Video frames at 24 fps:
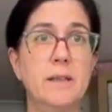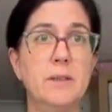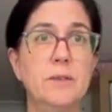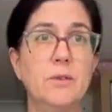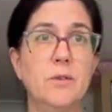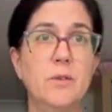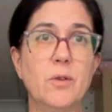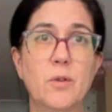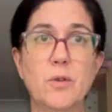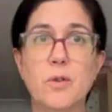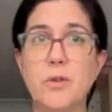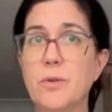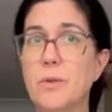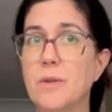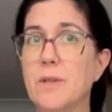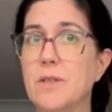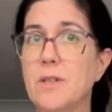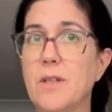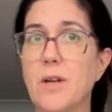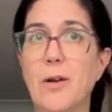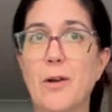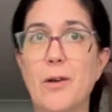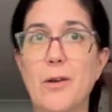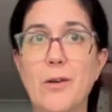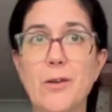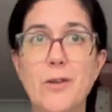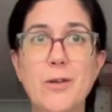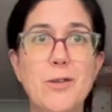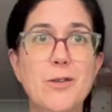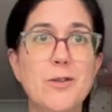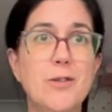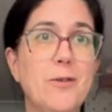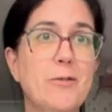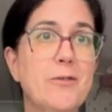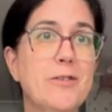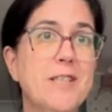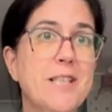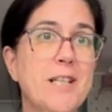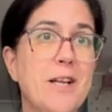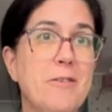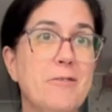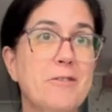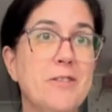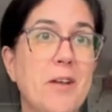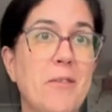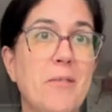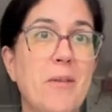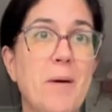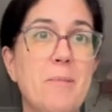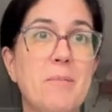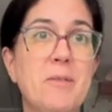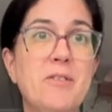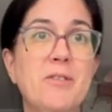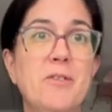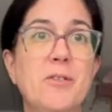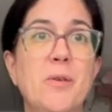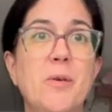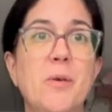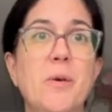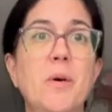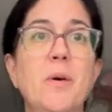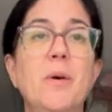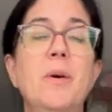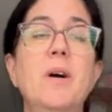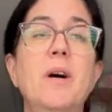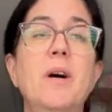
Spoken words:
not do a sew along, because obviously I've done that before,